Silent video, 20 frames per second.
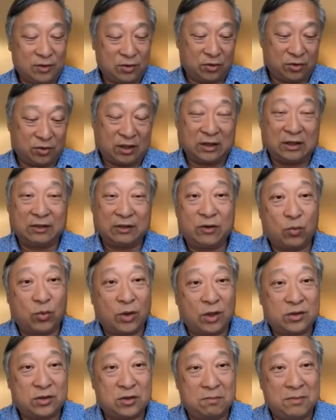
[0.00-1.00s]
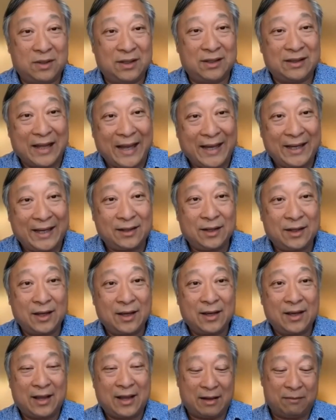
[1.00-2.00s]
You deliver work to me late.
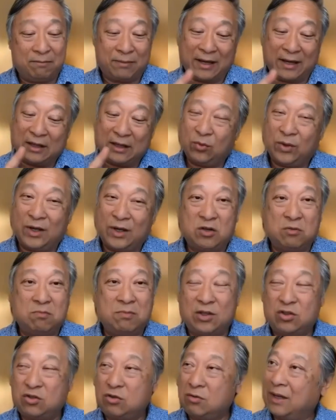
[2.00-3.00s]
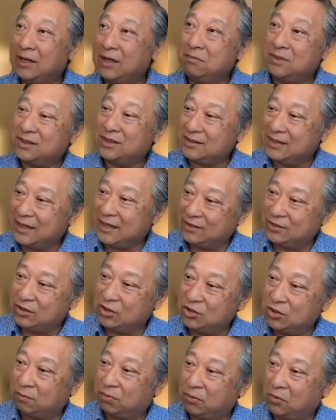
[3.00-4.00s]
And by the way, you made too many mistakes
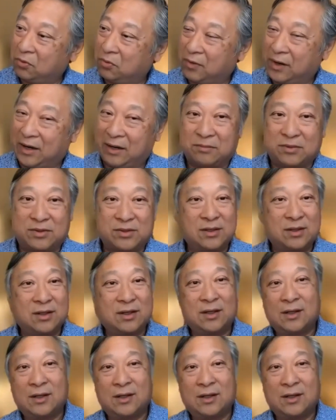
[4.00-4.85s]
in your programs.